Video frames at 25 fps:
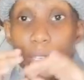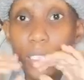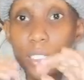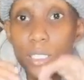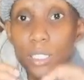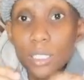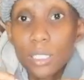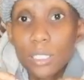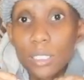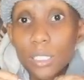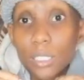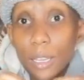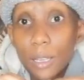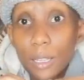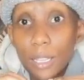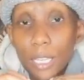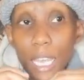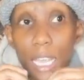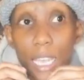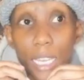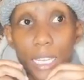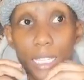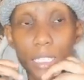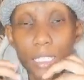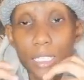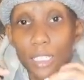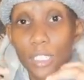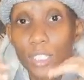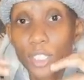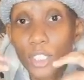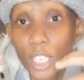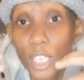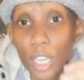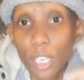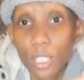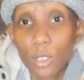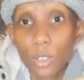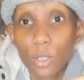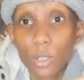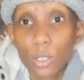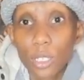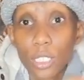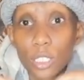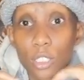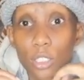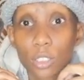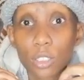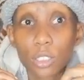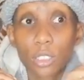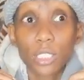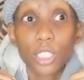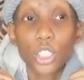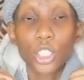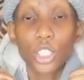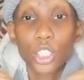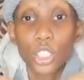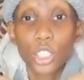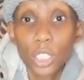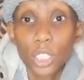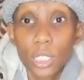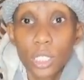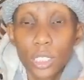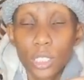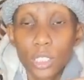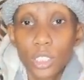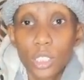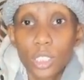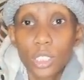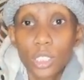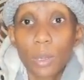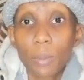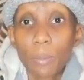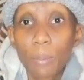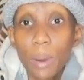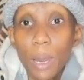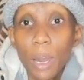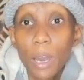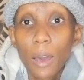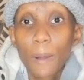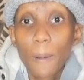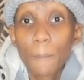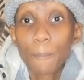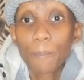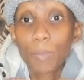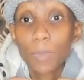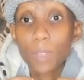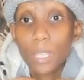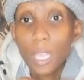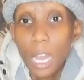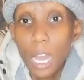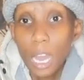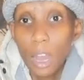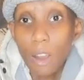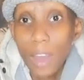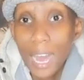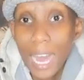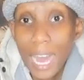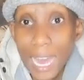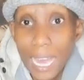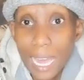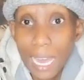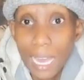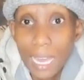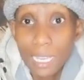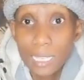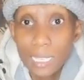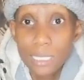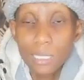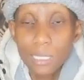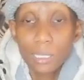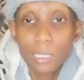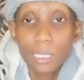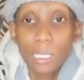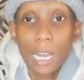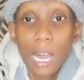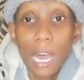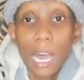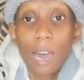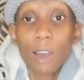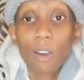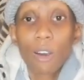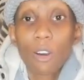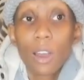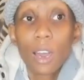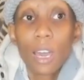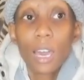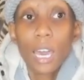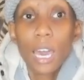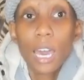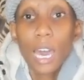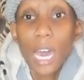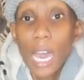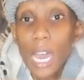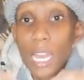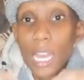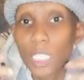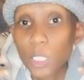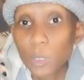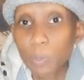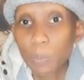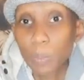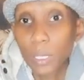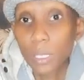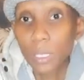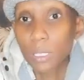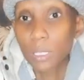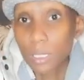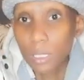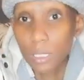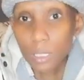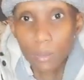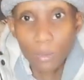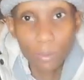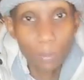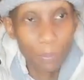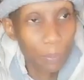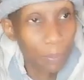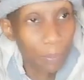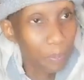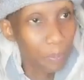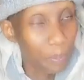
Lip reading: this channel is legit about how I hustle, how I spend the